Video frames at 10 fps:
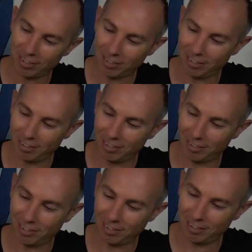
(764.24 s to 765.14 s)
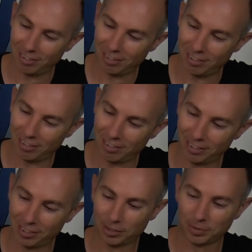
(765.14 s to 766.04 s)

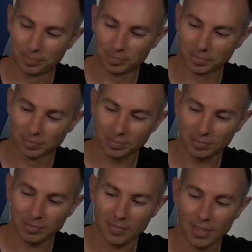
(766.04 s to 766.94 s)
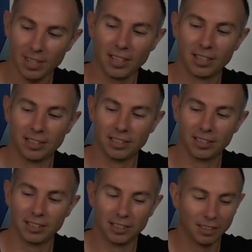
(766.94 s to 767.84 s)

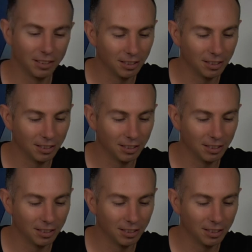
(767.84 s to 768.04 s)
Nobody speaks.